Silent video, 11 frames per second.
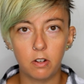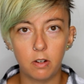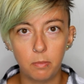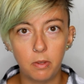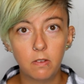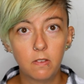her
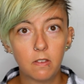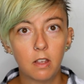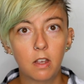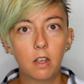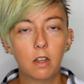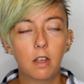abuse
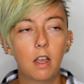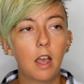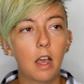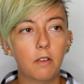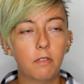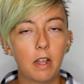
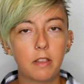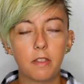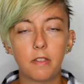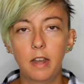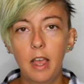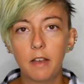uh, rather
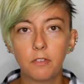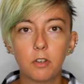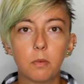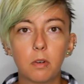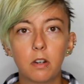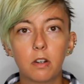than
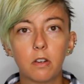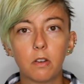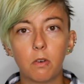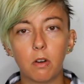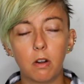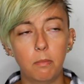afterward
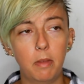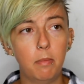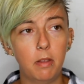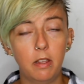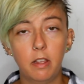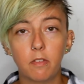or maybe
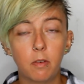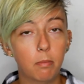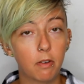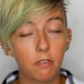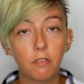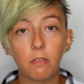even
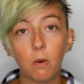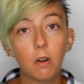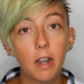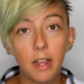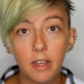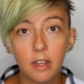
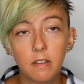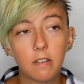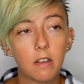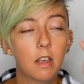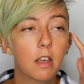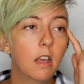beforehand
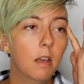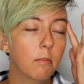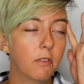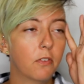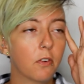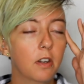
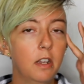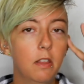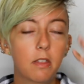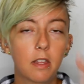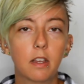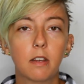before
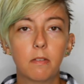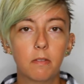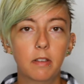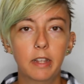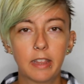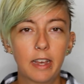anything
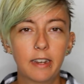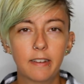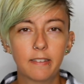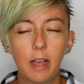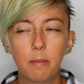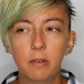like that
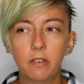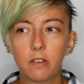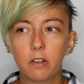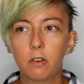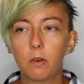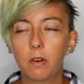has happened to
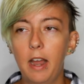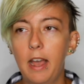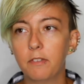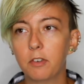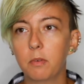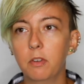her or
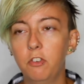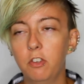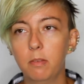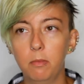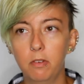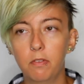after when
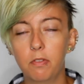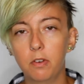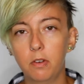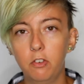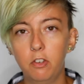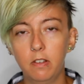she's moved
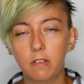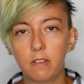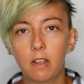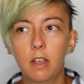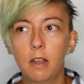through and she's